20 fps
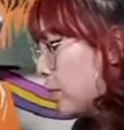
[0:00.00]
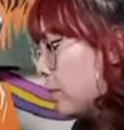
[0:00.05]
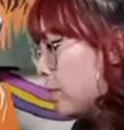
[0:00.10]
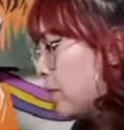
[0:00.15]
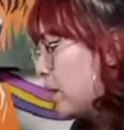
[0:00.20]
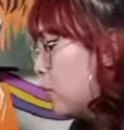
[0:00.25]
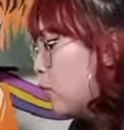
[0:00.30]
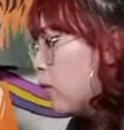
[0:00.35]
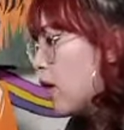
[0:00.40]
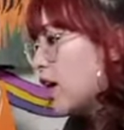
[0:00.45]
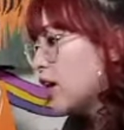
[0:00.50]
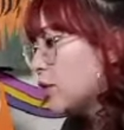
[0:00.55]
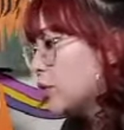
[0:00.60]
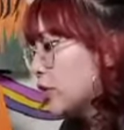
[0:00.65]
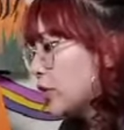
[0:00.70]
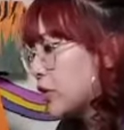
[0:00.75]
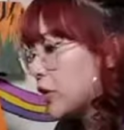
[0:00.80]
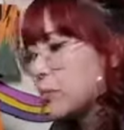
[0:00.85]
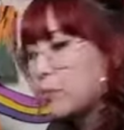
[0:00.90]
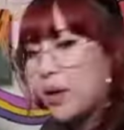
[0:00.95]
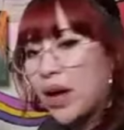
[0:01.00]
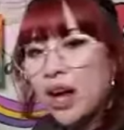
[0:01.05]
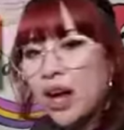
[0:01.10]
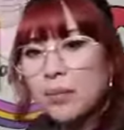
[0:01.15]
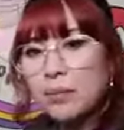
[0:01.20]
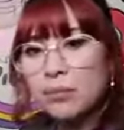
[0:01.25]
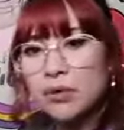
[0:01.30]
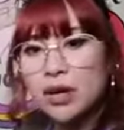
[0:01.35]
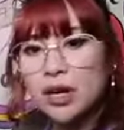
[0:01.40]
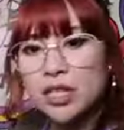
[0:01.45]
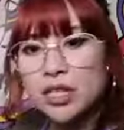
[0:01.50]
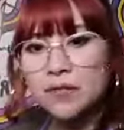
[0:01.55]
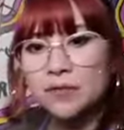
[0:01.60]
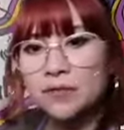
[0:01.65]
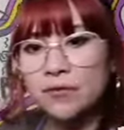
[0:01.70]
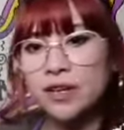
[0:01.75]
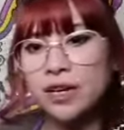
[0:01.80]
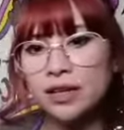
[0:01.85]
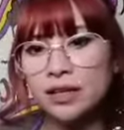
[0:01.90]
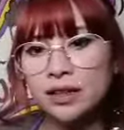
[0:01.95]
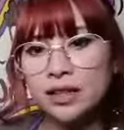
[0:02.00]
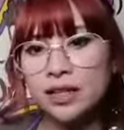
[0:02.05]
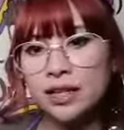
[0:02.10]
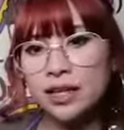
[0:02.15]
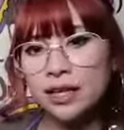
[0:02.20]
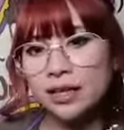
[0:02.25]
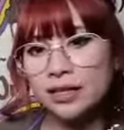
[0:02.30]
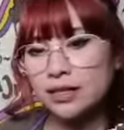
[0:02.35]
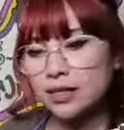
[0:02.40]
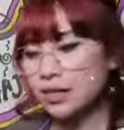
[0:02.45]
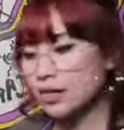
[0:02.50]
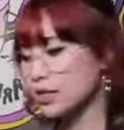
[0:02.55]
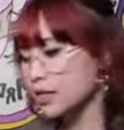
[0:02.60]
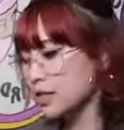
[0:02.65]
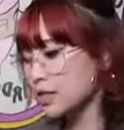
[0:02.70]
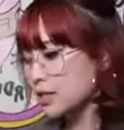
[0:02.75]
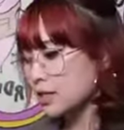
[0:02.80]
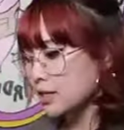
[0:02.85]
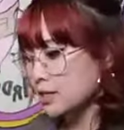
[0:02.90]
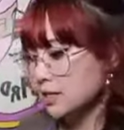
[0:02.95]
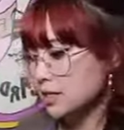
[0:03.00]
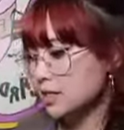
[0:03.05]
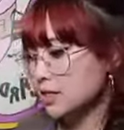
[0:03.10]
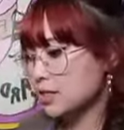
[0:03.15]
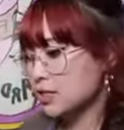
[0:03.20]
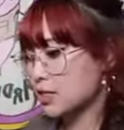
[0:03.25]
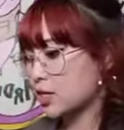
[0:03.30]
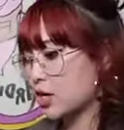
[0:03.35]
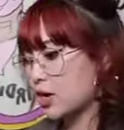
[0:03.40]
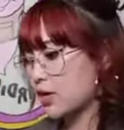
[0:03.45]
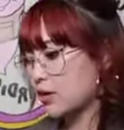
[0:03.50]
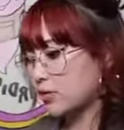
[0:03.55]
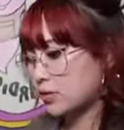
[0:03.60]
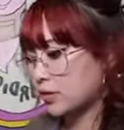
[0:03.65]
one with your paintbrush, feel it, you know.